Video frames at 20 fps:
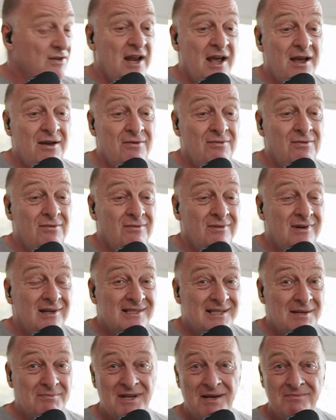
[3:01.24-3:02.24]
as you
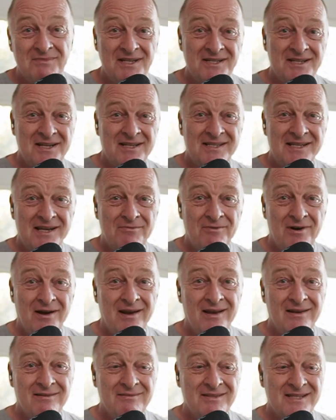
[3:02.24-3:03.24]
know, sometimes it turns out
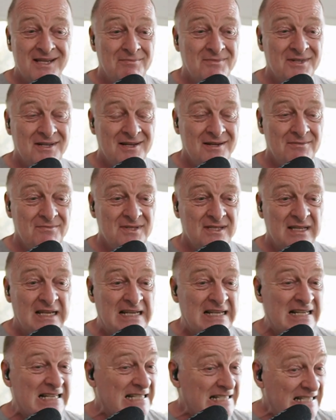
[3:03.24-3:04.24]
right,
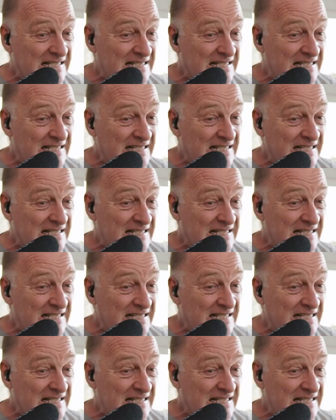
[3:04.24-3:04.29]
sometimes